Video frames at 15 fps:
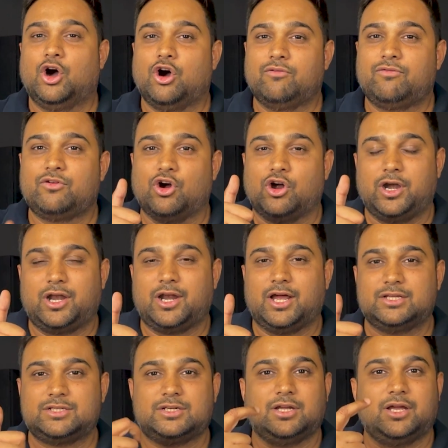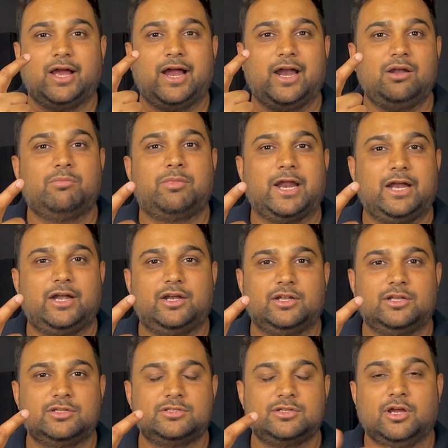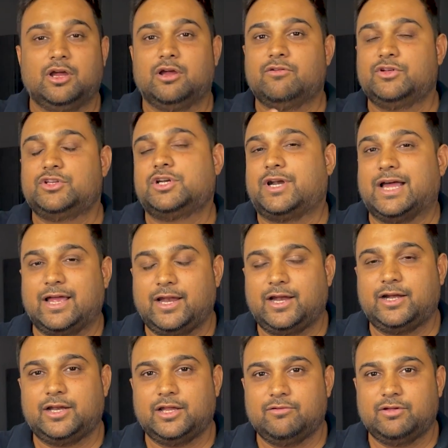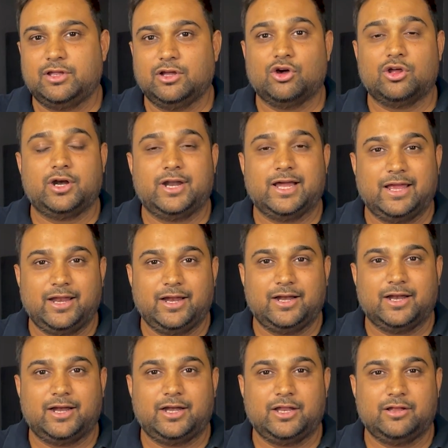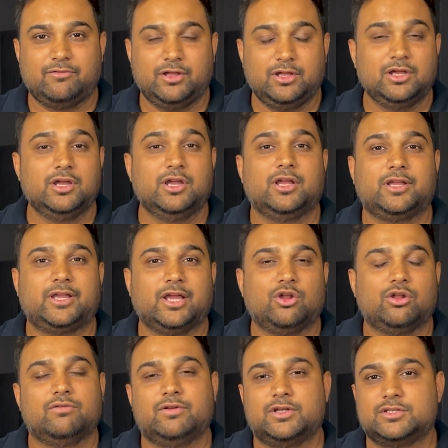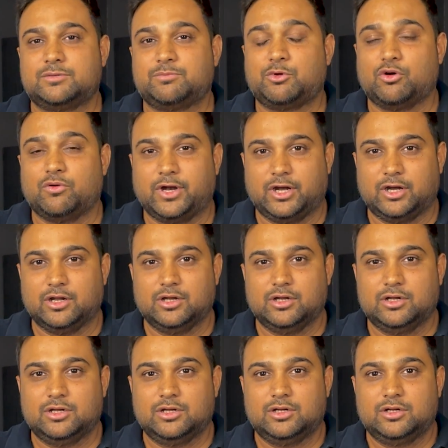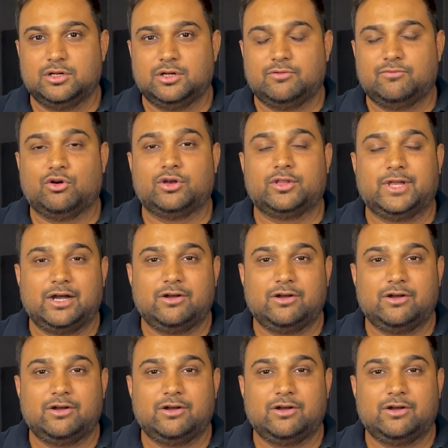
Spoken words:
of contrast and brightness which a direct TV or a direct light TV can always provide. For that